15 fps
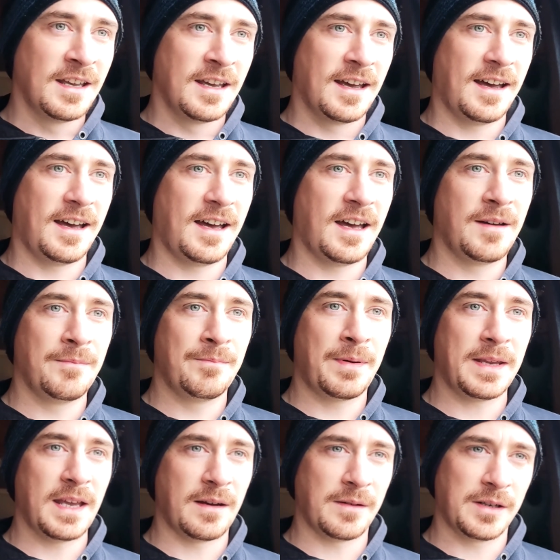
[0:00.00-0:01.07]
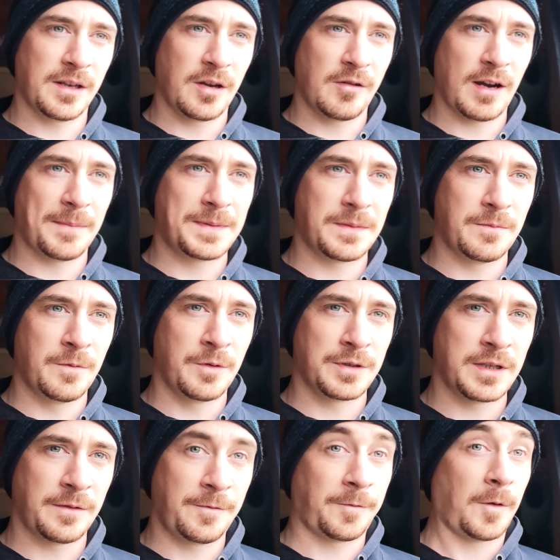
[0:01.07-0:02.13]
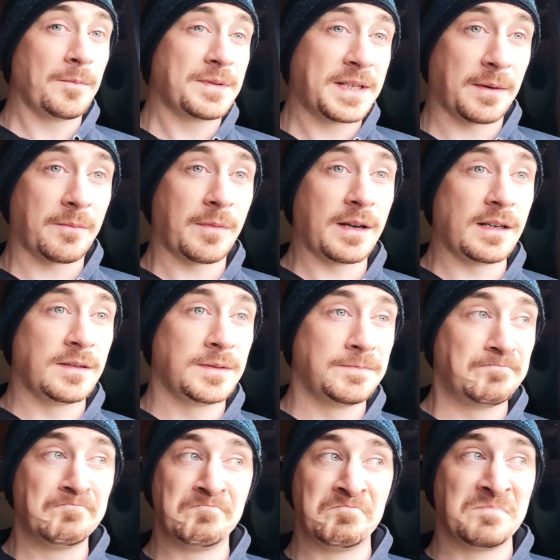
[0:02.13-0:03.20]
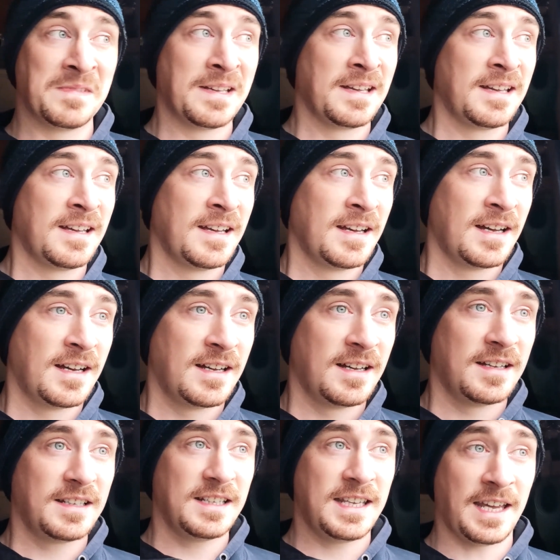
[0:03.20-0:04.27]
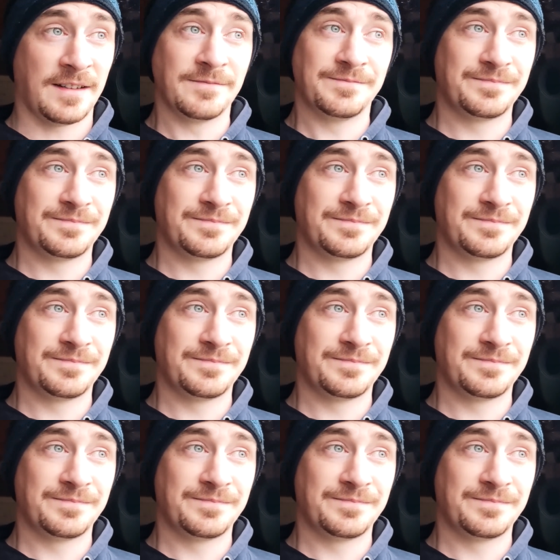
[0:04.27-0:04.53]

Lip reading: But yeah, I'm going to go grab some water from somewhere. Yeah.